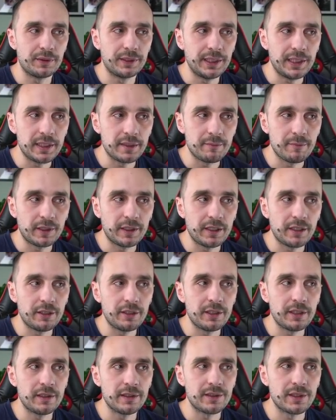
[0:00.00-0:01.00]
these
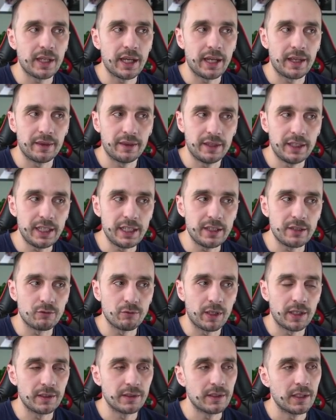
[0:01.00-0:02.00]
materials and these
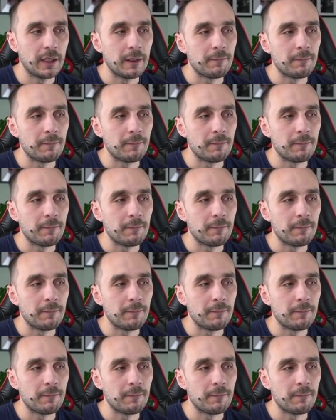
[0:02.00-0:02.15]
ones.